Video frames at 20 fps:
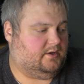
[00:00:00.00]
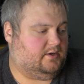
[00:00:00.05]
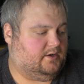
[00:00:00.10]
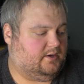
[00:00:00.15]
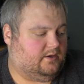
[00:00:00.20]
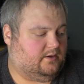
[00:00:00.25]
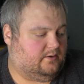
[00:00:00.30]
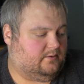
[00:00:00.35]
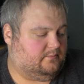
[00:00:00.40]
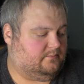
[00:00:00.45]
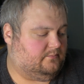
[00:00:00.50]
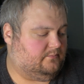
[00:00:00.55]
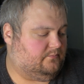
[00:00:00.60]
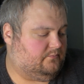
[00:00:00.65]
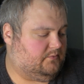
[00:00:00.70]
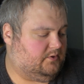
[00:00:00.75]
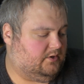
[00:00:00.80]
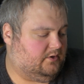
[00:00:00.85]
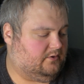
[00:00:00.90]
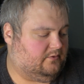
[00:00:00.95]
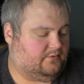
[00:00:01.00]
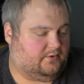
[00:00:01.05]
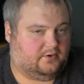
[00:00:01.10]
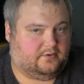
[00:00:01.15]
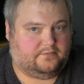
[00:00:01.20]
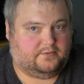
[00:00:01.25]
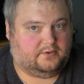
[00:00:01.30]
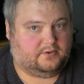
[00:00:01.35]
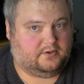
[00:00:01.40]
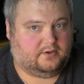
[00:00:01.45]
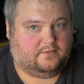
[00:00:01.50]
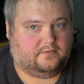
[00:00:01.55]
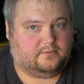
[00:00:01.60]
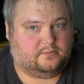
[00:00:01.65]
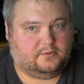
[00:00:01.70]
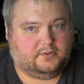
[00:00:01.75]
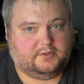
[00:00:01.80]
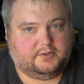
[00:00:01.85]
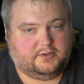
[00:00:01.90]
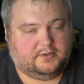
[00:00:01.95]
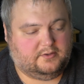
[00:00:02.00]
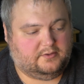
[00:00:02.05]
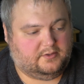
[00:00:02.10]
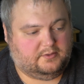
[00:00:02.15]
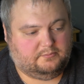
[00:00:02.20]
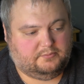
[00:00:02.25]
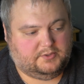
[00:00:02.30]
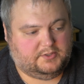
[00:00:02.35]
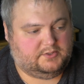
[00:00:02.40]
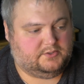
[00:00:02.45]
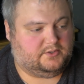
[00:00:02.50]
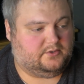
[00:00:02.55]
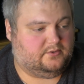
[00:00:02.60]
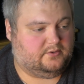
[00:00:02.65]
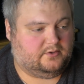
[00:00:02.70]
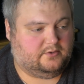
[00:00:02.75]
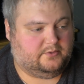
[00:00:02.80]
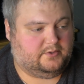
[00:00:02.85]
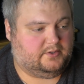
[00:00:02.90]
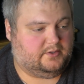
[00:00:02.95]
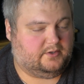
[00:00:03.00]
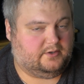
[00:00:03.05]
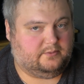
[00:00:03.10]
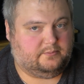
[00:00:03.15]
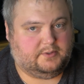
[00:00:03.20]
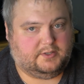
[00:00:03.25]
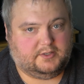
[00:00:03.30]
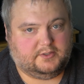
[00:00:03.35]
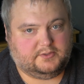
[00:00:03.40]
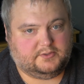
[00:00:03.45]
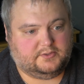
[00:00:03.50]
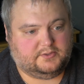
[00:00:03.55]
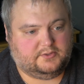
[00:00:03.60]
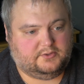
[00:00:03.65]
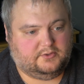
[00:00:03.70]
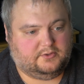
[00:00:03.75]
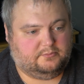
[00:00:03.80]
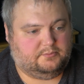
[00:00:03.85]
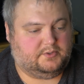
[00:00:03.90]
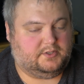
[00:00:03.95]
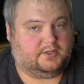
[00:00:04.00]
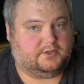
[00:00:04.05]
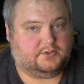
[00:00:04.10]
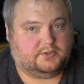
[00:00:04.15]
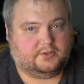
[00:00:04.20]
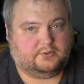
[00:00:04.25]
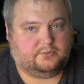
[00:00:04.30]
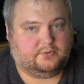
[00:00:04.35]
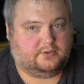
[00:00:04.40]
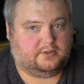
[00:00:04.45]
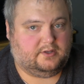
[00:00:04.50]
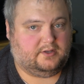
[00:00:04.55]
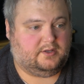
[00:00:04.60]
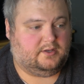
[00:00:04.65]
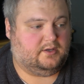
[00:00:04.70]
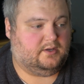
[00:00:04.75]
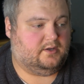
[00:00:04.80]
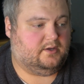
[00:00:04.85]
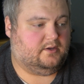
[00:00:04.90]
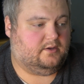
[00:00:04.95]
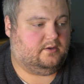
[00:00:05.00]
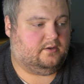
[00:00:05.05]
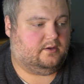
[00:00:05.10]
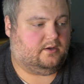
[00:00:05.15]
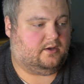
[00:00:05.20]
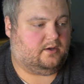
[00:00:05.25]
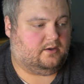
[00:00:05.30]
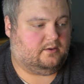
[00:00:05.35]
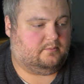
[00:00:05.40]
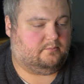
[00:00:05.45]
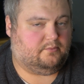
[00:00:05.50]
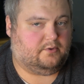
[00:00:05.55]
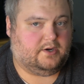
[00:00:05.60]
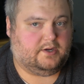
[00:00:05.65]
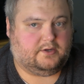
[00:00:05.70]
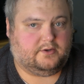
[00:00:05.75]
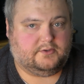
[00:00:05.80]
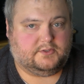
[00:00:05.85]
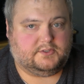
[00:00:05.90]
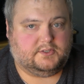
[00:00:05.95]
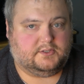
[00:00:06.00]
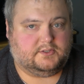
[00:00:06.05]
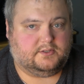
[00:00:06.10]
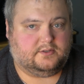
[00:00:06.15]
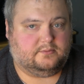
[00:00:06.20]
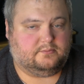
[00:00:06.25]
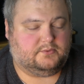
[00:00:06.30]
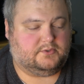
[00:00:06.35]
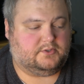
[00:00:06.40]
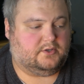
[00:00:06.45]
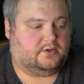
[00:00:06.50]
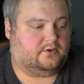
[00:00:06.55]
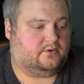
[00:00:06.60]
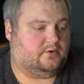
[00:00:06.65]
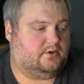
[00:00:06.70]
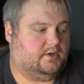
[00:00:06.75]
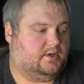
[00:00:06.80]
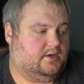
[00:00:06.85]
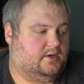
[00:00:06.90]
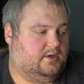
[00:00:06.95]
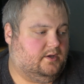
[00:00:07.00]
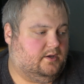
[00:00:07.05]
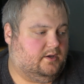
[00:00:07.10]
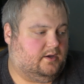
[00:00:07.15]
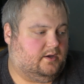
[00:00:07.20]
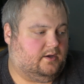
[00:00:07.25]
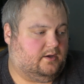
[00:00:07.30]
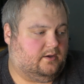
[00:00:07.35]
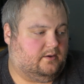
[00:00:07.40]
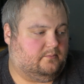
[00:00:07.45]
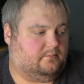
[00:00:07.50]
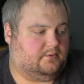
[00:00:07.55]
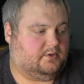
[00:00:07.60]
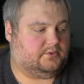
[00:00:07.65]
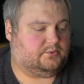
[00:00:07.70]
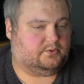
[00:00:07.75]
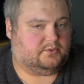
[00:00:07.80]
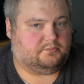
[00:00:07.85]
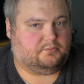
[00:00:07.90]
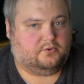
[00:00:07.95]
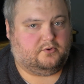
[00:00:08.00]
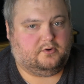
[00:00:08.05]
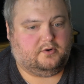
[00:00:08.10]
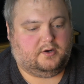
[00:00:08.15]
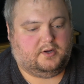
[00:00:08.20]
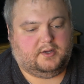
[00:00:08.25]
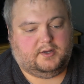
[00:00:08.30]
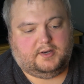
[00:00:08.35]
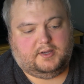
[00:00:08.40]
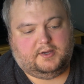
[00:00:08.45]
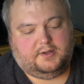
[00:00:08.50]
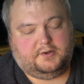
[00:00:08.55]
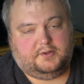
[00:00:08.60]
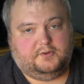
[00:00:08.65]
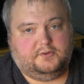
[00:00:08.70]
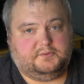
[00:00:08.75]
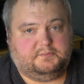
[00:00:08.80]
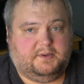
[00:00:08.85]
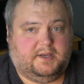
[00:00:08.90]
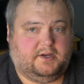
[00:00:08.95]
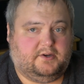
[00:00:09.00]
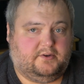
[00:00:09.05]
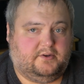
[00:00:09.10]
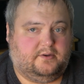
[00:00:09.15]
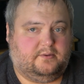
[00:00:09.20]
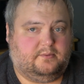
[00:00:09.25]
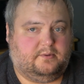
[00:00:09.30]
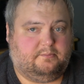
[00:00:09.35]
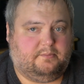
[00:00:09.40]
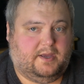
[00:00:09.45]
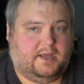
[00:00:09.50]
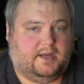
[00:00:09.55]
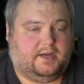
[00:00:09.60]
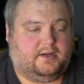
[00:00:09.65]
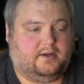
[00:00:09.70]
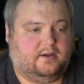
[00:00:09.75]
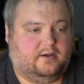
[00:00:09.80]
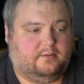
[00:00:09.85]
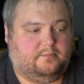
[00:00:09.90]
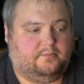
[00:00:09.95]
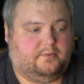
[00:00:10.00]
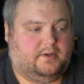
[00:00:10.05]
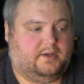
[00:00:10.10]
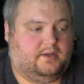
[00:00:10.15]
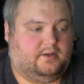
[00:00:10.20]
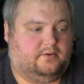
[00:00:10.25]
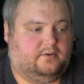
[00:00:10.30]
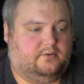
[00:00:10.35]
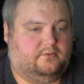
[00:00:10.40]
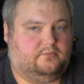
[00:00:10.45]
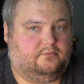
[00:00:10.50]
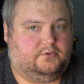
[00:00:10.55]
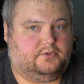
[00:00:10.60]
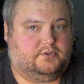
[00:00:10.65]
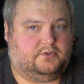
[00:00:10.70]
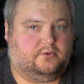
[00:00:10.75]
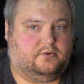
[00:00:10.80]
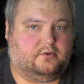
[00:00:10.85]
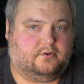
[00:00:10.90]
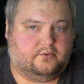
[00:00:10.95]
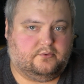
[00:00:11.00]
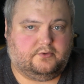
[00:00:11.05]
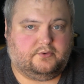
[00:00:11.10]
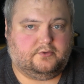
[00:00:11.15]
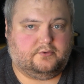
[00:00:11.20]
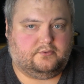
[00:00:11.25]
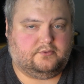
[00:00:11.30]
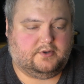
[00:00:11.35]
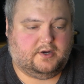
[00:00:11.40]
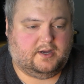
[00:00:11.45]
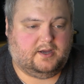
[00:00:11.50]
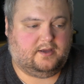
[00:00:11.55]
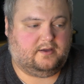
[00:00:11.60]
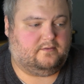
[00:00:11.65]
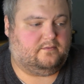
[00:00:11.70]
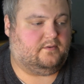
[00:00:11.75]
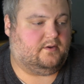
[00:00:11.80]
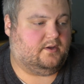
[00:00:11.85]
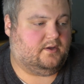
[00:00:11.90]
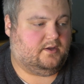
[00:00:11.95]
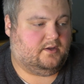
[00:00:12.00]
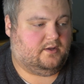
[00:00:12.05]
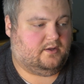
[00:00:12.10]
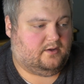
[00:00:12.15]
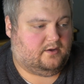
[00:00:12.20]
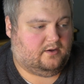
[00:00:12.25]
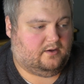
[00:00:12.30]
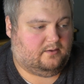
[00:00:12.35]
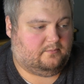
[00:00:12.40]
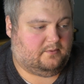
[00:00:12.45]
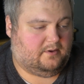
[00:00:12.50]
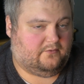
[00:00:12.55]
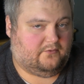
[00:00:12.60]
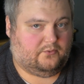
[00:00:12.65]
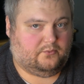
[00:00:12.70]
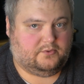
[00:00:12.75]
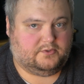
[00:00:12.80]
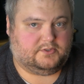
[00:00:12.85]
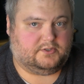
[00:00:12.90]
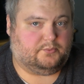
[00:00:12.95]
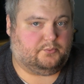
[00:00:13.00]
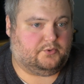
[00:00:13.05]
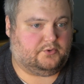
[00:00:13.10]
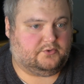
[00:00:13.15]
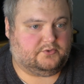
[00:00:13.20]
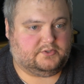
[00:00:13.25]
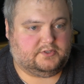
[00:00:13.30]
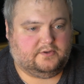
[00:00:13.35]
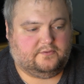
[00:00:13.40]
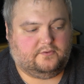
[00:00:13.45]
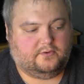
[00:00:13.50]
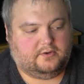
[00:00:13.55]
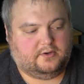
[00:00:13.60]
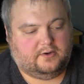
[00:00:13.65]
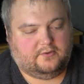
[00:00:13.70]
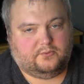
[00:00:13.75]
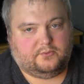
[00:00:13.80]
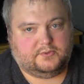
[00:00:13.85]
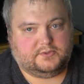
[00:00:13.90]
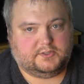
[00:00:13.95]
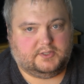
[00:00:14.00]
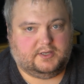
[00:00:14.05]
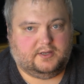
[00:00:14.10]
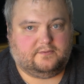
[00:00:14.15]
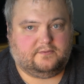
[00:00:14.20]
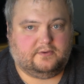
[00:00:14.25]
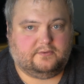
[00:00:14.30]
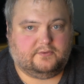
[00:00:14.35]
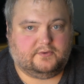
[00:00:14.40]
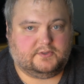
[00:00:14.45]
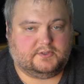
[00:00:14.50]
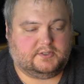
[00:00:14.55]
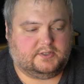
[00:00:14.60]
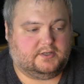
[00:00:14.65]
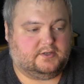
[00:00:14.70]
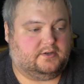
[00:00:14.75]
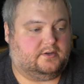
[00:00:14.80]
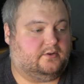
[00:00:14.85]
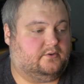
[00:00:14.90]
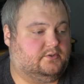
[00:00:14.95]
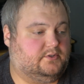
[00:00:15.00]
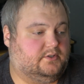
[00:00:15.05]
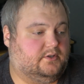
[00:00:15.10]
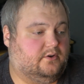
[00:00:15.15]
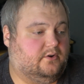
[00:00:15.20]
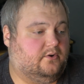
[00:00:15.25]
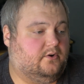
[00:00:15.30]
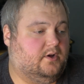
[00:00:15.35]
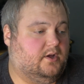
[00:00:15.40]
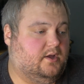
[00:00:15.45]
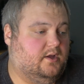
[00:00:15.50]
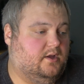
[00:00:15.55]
you know, if you don't feel comfortable in there, then please don't go in there because you could potentially really break your system. So this was more on how to use Macrium to back up and restore to a new drive. Everyone's computer is different. Everyone's going to have different scenarios. So